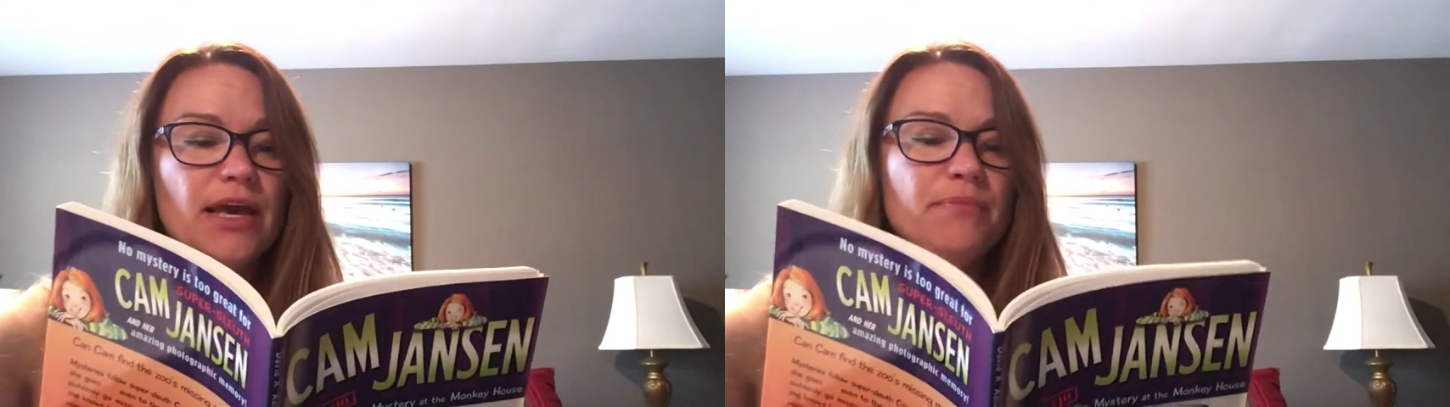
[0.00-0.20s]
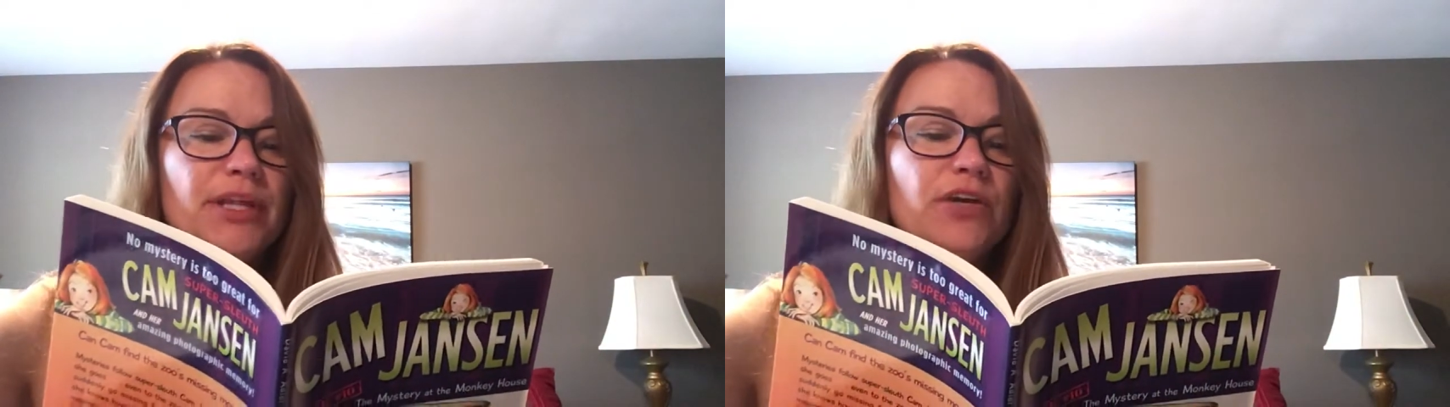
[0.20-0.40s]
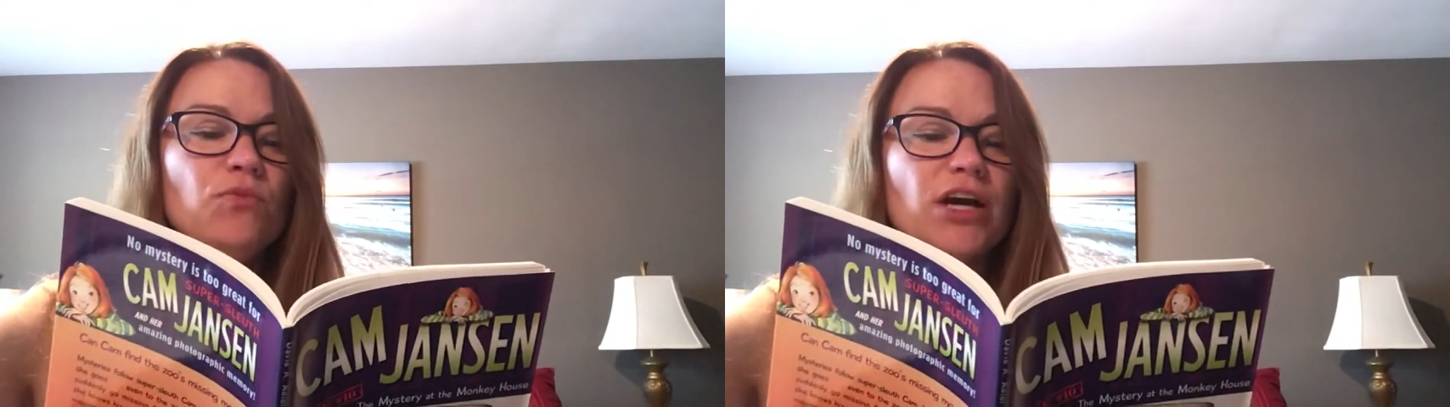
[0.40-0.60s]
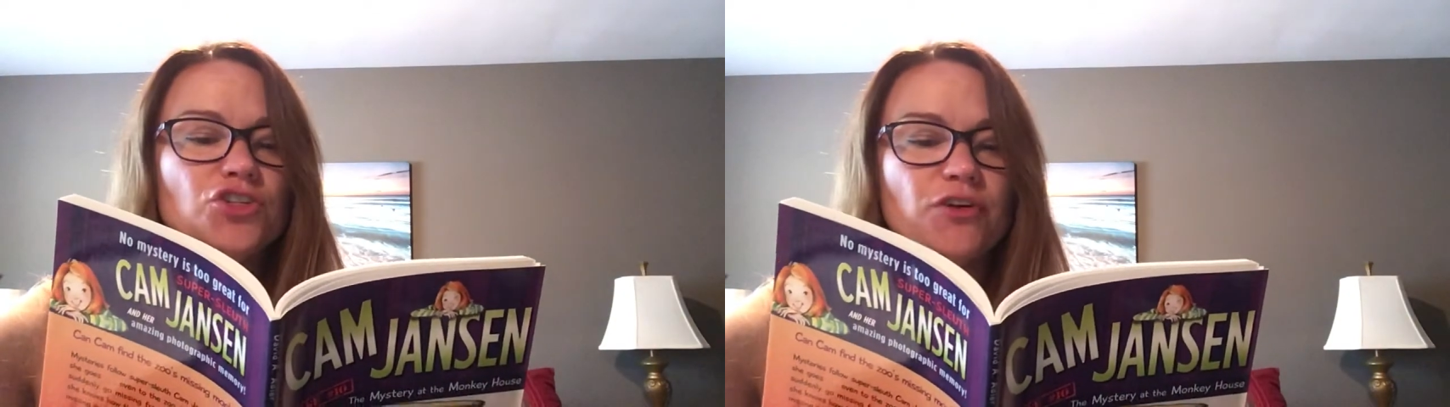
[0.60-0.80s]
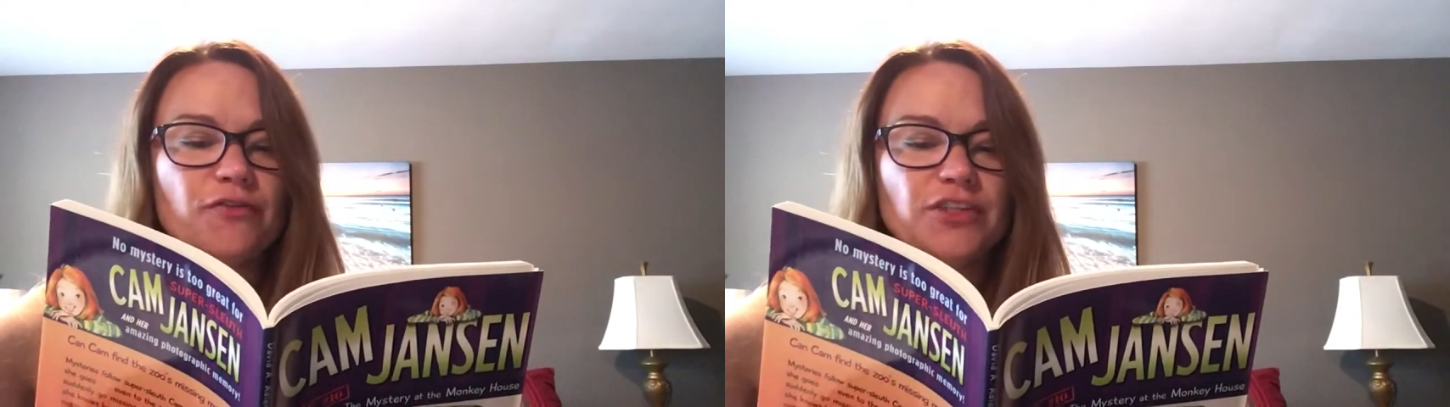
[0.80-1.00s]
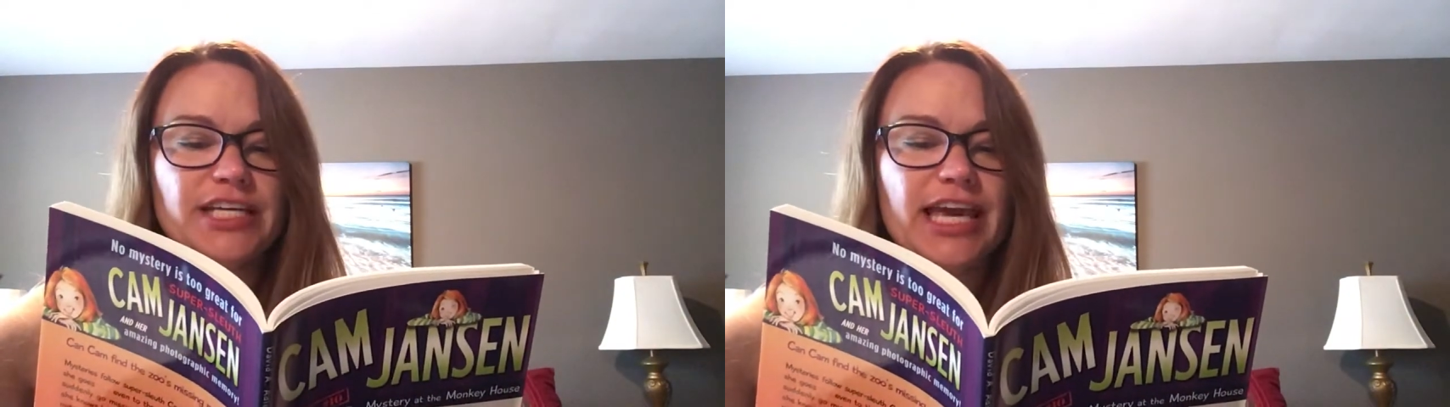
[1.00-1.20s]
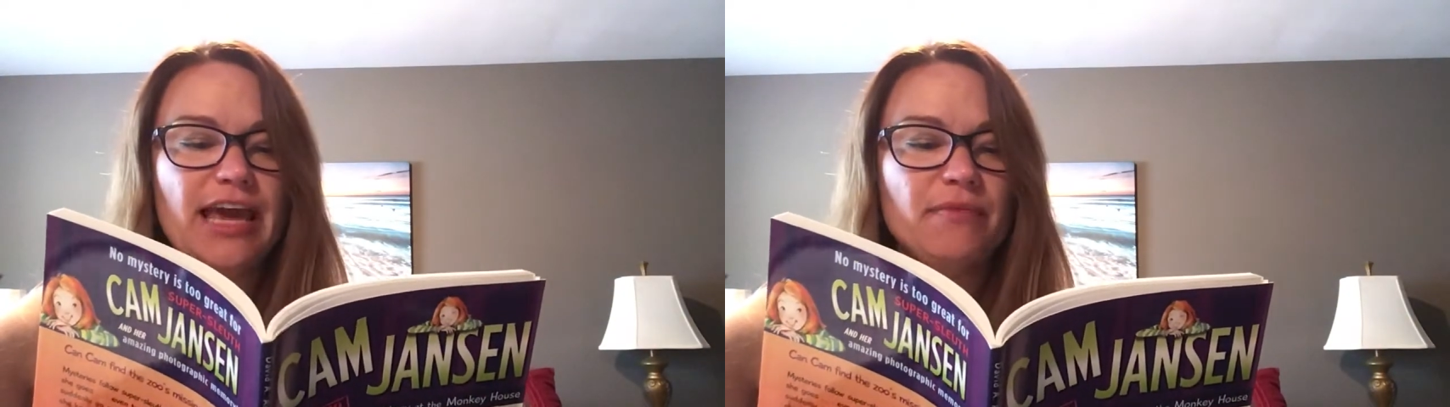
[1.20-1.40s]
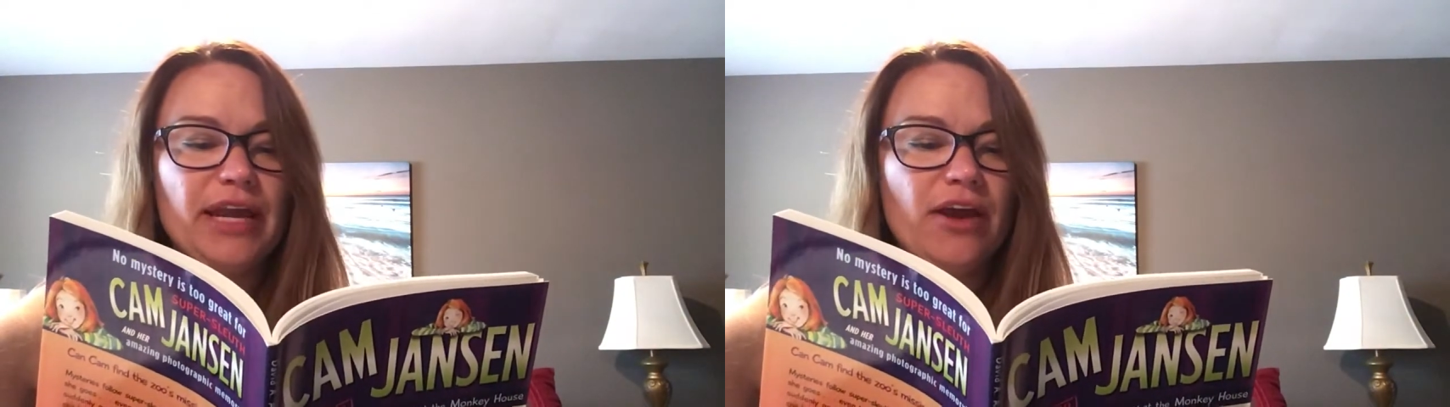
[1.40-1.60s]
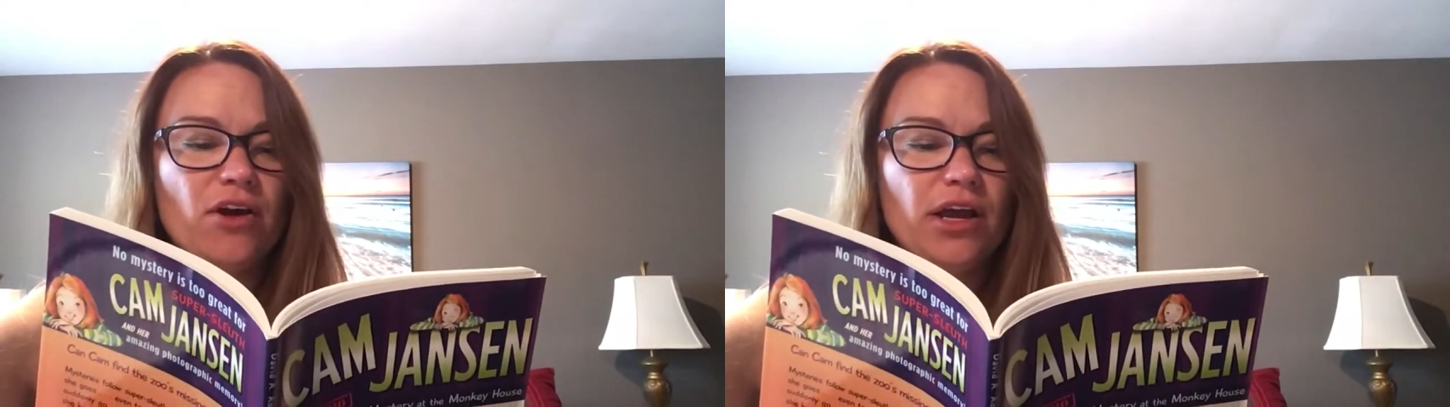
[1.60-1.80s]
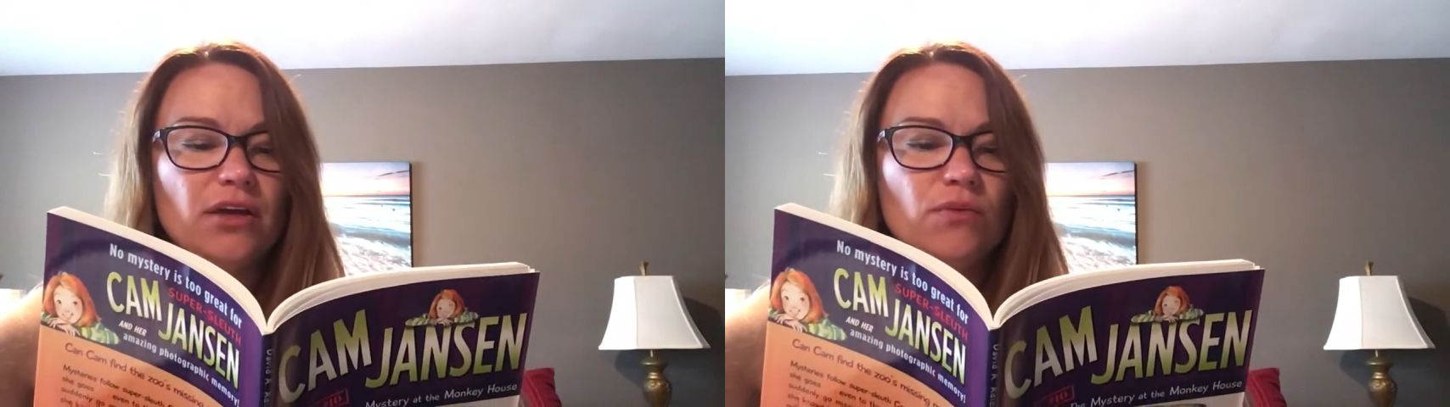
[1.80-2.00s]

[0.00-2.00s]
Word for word: Billy rushed over to Cam and Eric.